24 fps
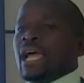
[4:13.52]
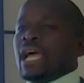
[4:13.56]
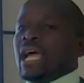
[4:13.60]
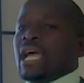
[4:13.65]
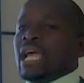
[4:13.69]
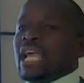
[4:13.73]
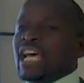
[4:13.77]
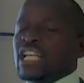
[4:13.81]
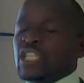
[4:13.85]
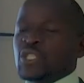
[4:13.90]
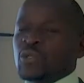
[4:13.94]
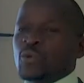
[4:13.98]

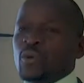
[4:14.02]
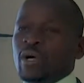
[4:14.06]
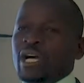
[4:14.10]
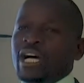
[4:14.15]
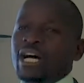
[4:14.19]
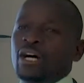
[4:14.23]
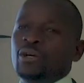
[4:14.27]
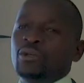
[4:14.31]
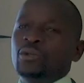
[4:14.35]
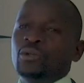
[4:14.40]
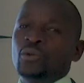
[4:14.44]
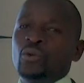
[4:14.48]
As
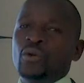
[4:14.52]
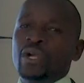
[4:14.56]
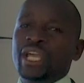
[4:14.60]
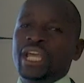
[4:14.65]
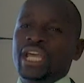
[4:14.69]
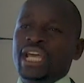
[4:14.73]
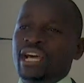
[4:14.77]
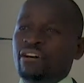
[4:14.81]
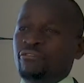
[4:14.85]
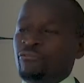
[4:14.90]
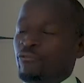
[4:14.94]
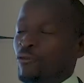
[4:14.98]
well, we
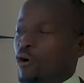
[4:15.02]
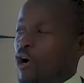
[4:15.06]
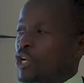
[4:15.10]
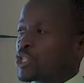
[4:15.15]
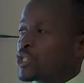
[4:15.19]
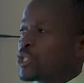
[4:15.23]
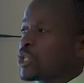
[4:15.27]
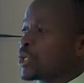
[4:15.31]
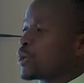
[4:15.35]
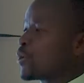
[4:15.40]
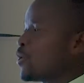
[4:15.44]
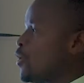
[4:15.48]
have
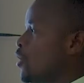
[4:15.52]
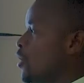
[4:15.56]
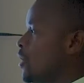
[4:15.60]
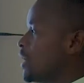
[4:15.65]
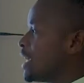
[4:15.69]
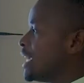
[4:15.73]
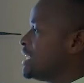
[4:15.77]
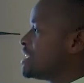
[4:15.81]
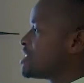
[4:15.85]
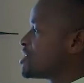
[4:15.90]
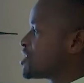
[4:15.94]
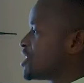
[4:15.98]
what we
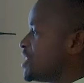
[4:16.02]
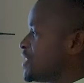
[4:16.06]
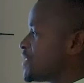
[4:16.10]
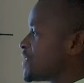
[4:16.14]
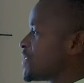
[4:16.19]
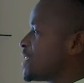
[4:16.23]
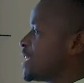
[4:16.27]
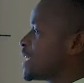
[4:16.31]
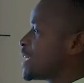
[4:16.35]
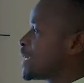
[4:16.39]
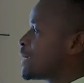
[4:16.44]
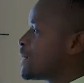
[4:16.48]
call
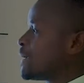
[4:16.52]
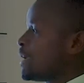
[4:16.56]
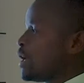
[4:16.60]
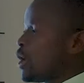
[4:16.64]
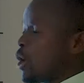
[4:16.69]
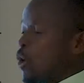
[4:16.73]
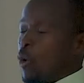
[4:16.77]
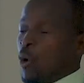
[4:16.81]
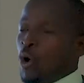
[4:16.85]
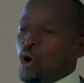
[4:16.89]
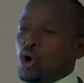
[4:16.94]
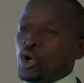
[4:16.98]

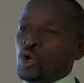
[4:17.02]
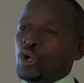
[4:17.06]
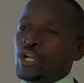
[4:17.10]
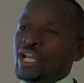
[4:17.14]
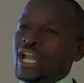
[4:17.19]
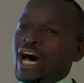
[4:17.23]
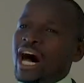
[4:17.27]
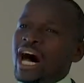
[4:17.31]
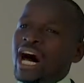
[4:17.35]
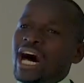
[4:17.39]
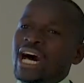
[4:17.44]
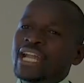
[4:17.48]
intrinsic or
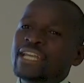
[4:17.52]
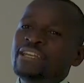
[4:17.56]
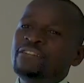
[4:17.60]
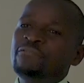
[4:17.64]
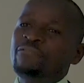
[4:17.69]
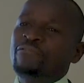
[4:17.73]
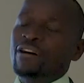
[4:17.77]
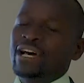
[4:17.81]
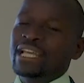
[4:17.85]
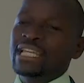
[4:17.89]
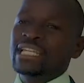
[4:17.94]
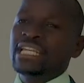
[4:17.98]

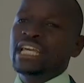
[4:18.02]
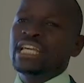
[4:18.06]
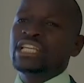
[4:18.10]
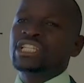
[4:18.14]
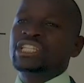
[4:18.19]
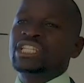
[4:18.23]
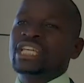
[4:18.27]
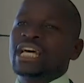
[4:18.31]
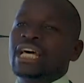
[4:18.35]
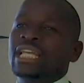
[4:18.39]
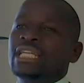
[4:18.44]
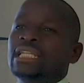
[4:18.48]

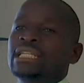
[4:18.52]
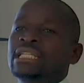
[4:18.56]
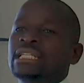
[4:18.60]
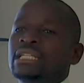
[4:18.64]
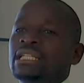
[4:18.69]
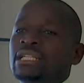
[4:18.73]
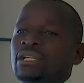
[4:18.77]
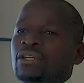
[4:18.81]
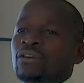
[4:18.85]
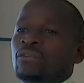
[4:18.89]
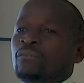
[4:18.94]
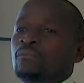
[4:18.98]

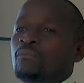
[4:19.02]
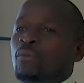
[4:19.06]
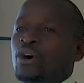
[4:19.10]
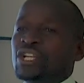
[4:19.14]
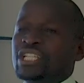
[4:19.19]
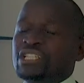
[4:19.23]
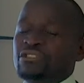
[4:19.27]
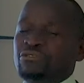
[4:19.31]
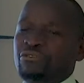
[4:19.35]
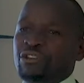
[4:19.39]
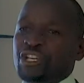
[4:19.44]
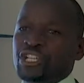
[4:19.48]
non-financial
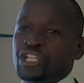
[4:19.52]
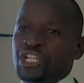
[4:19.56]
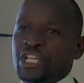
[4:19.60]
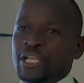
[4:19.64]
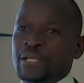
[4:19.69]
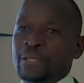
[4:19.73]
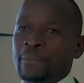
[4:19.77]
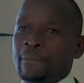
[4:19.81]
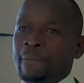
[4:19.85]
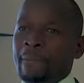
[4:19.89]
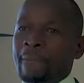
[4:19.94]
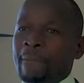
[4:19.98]

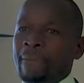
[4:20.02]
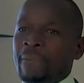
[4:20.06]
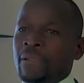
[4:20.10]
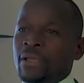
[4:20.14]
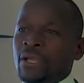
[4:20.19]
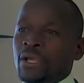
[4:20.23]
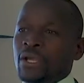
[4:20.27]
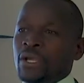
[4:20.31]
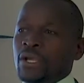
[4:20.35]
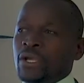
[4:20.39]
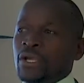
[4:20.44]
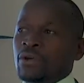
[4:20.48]

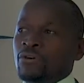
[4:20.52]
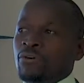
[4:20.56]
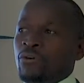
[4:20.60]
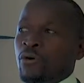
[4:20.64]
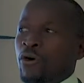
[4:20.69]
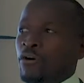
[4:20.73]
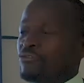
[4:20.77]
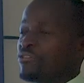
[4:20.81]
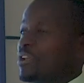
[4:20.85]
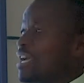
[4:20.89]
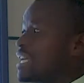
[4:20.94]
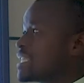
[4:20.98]
motivation.
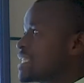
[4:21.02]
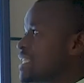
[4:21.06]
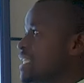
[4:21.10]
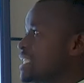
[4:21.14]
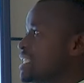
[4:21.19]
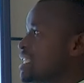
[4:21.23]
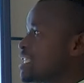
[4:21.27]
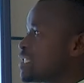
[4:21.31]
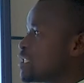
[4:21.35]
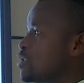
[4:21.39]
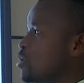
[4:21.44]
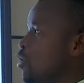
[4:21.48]
Obviously,
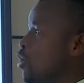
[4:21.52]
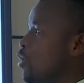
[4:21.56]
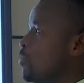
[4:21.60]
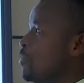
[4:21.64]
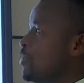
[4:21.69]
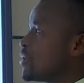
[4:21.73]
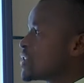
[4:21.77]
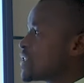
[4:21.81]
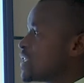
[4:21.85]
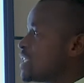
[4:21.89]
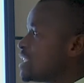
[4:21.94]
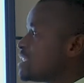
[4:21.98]
it is the
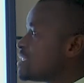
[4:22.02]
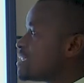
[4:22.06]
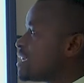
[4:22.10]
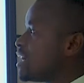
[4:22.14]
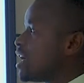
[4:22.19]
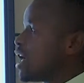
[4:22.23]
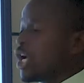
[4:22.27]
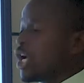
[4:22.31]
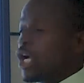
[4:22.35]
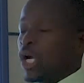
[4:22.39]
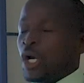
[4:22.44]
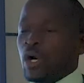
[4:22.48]
opposite
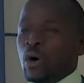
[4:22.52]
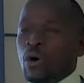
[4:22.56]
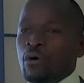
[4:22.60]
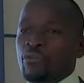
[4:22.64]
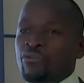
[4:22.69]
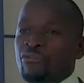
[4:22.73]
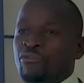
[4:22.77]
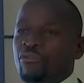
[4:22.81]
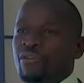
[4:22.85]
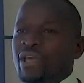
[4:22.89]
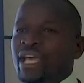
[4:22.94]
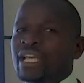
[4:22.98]

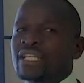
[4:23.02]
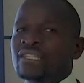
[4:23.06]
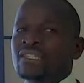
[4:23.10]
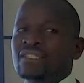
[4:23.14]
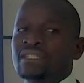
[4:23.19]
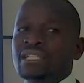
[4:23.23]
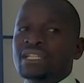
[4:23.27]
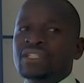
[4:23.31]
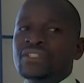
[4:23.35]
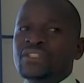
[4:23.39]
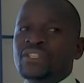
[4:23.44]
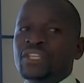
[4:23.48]
of
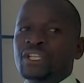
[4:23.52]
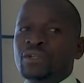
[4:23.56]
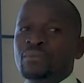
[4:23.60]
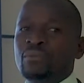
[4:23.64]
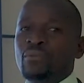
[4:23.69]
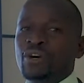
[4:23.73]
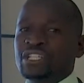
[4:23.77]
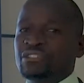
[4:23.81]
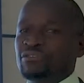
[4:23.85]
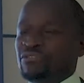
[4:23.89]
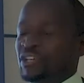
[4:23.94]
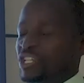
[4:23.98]
extrinsic
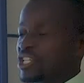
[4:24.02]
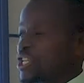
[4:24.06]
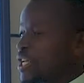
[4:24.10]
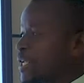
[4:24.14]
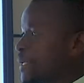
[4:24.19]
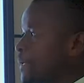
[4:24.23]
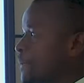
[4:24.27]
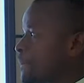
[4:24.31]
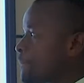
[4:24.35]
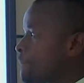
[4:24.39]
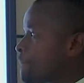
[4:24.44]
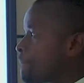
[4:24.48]

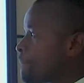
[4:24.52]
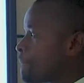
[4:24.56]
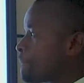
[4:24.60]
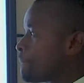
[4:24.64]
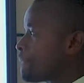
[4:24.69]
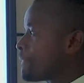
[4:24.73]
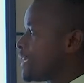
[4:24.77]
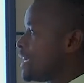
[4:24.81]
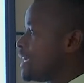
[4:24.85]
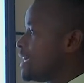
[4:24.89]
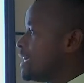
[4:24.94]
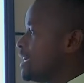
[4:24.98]

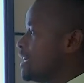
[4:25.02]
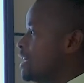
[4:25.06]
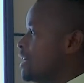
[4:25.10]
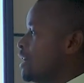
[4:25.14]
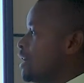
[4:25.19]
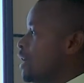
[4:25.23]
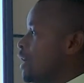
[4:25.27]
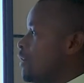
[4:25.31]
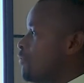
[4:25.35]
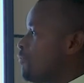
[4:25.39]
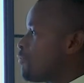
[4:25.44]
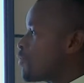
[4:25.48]

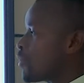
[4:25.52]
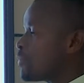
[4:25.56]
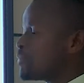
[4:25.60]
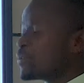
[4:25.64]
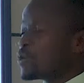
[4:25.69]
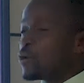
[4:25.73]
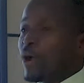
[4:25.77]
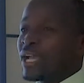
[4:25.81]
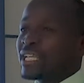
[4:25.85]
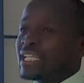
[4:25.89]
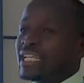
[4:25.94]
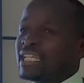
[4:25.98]
motivation. From
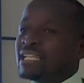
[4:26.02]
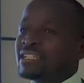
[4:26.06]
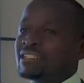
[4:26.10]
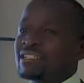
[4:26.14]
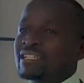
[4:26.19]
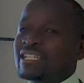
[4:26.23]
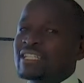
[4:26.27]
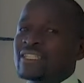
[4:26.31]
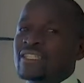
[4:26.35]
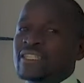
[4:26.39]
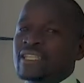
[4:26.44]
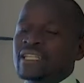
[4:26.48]
the word
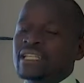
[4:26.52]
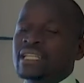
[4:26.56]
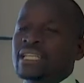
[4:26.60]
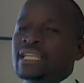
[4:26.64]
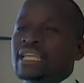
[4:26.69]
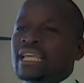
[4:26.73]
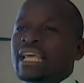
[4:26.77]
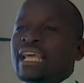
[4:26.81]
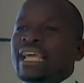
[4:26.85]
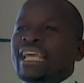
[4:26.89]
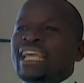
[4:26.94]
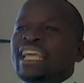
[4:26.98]
intrinsic,
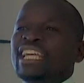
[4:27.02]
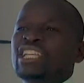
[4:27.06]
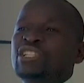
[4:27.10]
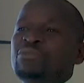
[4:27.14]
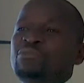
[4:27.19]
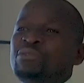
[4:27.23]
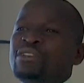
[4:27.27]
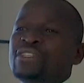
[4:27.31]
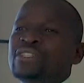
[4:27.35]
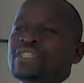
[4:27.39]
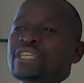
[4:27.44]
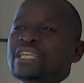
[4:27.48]
it
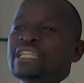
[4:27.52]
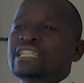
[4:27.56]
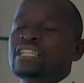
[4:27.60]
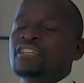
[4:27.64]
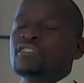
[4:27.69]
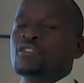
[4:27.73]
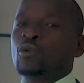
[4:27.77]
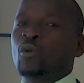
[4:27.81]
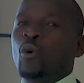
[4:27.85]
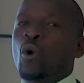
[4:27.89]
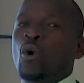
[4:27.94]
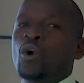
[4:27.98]
means it
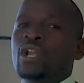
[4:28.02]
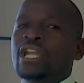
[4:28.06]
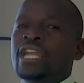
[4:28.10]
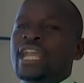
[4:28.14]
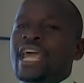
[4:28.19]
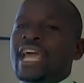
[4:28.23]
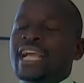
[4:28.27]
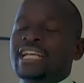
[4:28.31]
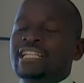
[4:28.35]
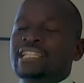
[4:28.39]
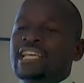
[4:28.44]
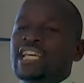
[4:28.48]
is
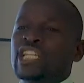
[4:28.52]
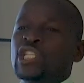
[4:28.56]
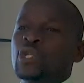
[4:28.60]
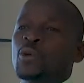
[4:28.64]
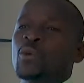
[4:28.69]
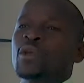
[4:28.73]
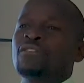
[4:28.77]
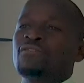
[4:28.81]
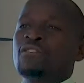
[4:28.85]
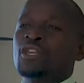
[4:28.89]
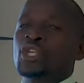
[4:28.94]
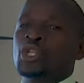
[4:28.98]
connected
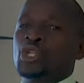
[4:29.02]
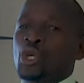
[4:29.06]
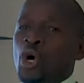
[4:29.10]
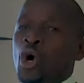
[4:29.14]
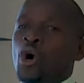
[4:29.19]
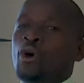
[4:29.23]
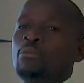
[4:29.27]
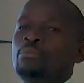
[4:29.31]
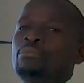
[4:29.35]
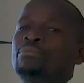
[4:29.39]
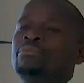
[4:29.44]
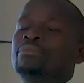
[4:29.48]
with the
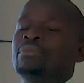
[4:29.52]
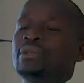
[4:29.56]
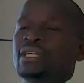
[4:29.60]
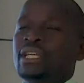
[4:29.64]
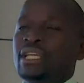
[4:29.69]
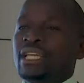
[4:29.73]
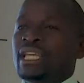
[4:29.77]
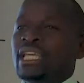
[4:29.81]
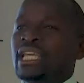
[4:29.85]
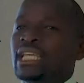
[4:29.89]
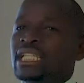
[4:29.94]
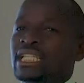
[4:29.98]

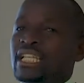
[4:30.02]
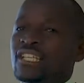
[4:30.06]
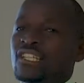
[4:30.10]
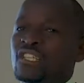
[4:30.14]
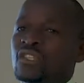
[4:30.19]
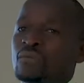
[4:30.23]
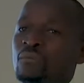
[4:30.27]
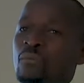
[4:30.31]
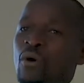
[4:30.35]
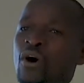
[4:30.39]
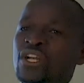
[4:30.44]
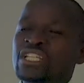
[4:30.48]
job. It
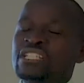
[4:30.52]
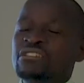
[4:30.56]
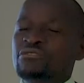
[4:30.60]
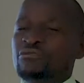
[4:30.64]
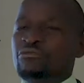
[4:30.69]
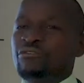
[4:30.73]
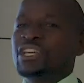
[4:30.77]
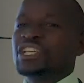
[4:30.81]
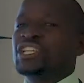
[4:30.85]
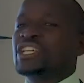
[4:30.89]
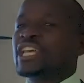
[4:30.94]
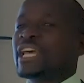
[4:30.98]
is
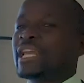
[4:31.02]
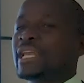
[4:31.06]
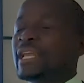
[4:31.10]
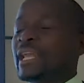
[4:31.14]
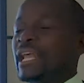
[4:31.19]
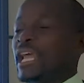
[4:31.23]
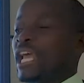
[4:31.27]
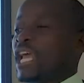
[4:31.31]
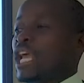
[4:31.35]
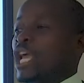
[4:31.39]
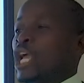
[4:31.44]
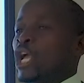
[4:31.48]

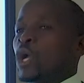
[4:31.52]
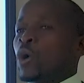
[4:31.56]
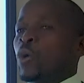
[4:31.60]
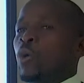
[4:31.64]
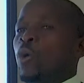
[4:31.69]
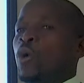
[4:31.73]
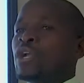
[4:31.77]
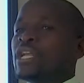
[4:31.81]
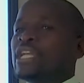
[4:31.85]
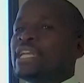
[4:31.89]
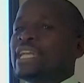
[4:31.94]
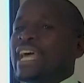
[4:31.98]
motivation
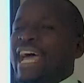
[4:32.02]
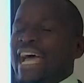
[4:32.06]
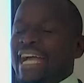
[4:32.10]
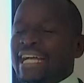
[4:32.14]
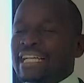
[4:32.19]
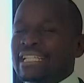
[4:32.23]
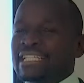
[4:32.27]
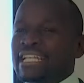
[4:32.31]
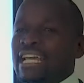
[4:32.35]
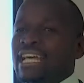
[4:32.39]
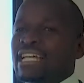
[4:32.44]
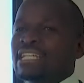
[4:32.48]

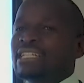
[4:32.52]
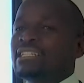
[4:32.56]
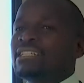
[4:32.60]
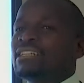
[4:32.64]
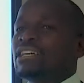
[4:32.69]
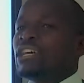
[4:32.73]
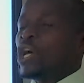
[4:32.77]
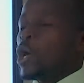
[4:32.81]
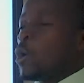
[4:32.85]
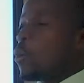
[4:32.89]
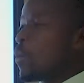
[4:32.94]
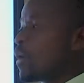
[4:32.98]

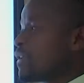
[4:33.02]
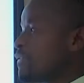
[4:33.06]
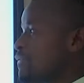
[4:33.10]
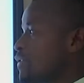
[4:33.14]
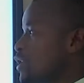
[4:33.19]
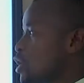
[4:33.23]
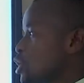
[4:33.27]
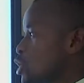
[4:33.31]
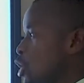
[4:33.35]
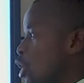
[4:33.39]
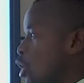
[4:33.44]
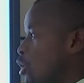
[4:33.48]
connected with
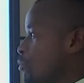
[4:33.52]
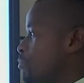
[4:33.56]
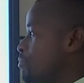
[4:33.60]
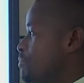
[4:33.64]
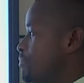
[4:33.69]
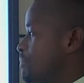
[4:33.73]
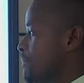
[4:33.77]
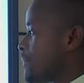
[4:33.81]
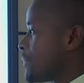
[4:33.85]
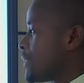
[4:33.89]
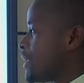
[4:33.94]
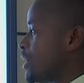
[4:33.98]
the
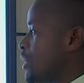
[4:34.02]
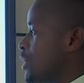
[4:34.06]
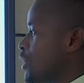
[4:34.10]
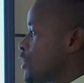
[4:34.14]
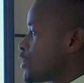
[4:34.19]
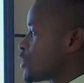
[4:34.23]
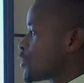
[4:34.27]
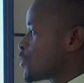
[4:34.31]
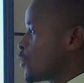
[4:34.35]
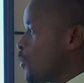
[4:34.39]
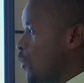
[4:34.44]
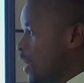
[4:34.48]
job.
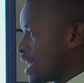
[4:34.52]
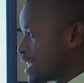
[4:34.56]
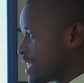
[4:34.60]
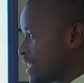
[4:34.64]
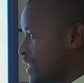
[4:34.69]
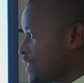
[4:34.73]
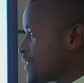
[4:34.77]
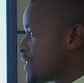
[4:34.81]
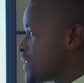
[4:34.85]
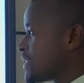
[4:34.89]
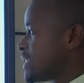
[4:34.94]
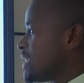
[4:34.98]
So what
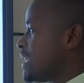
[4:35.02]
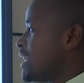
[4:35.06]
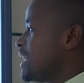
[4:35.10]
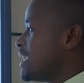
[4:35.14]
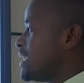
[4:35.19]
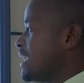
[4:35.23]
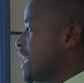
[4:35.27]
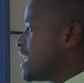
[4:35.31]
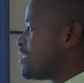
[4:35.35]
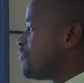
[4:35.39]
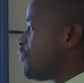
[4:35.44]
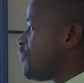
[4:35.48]

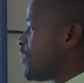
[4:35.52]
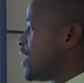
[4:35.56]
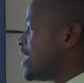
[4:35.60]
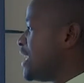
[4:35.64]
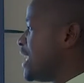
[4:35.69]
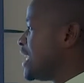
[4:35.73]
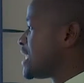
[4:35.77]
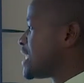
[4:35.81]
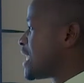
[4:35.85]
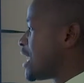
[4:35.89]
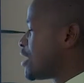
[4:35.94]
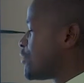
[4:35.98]
is
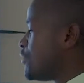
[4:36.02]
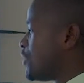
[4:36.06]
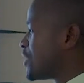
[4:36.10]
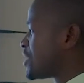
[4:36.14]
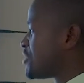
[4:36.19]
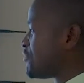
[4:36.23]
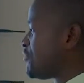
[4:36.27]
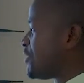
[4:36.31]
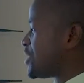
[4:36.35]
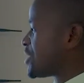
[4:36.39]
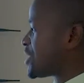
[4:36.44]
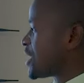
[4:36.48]
non-financial
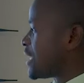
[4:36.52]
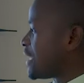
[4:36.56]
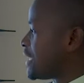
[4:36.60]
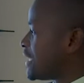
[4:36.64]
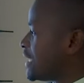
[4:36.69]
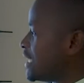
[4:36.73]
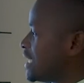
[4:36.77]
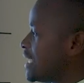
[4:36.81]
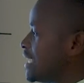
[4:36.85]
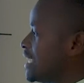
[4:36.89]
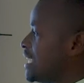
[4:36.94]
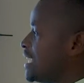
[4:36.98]

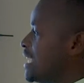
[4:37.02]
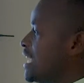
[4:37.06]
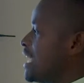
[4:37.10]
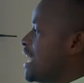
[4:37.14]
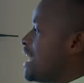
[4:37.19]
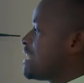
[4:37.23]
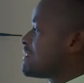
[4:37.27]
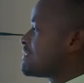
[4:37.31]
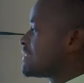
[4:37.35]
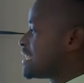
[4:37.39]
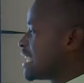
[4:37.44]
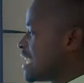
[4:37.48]
motivation?